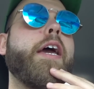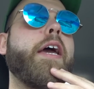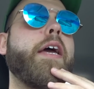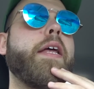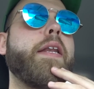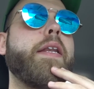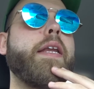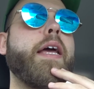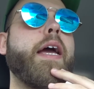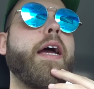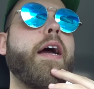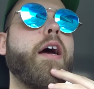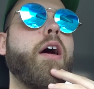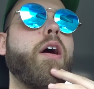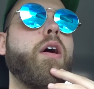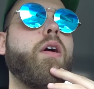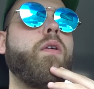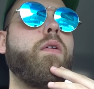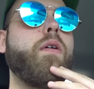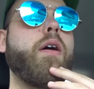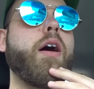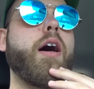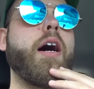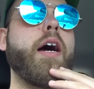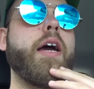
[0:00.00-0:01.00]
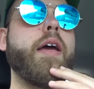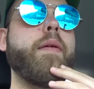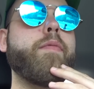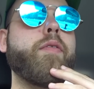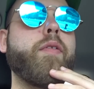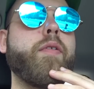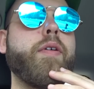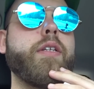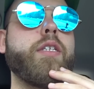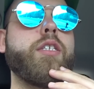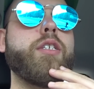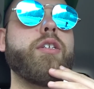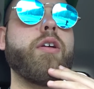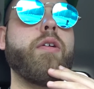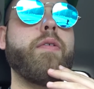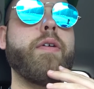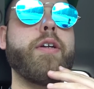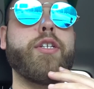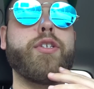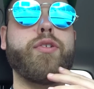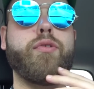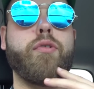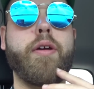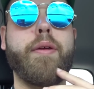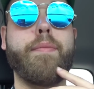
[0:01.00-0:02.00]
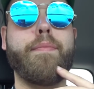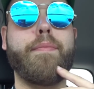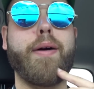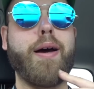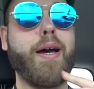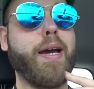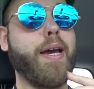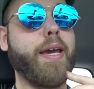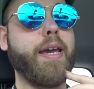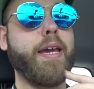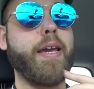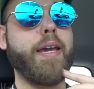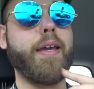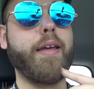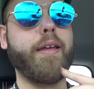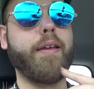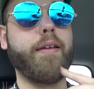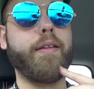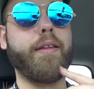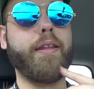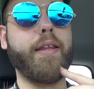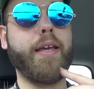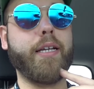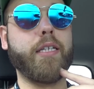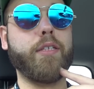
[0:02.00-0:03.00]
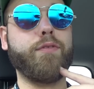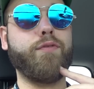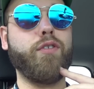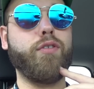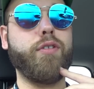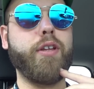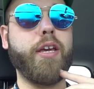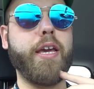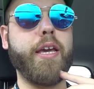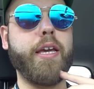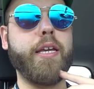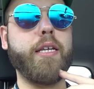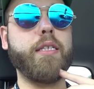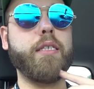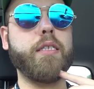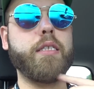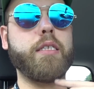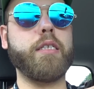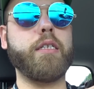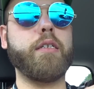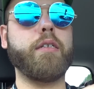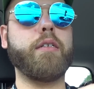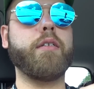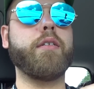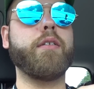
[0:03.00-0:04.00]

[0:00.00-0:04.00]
And now I'm going to go enjoy my next few days